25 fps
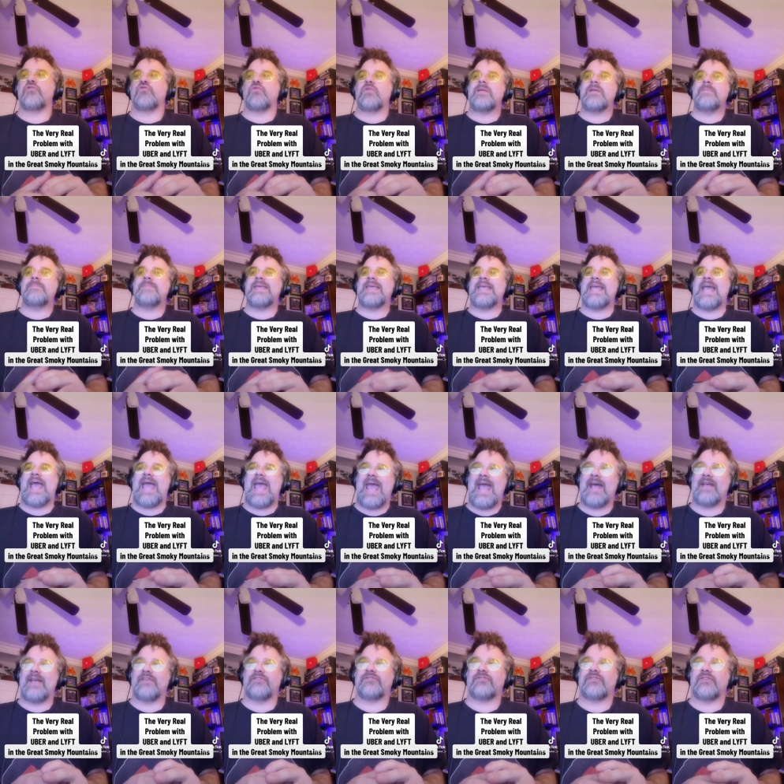
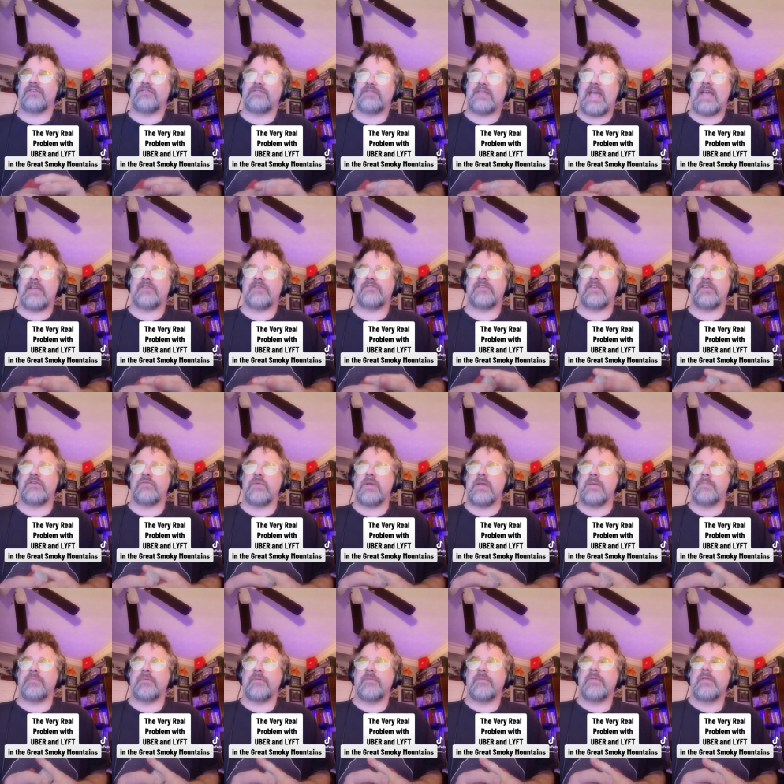creepy-ass taxi
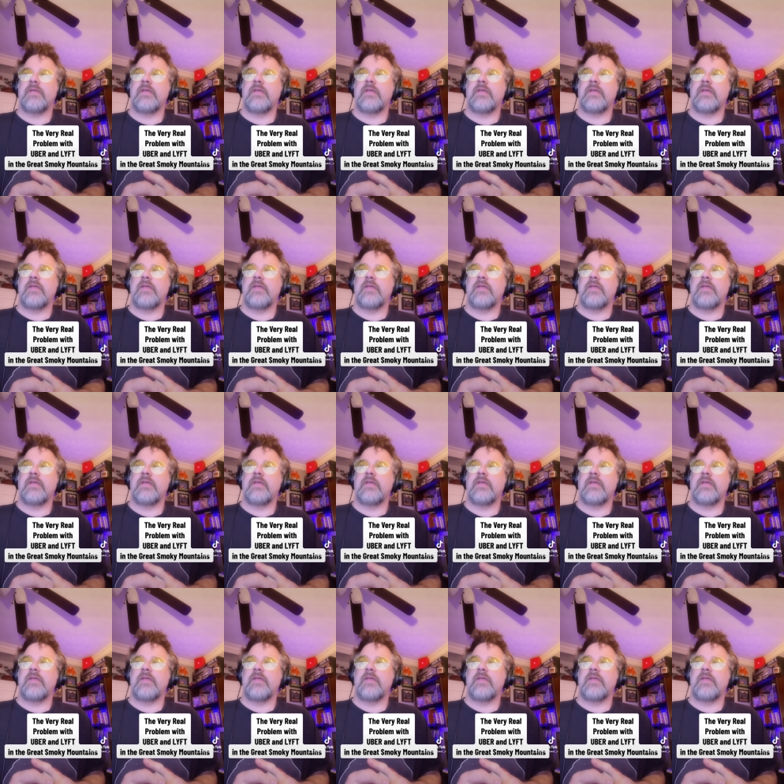creep.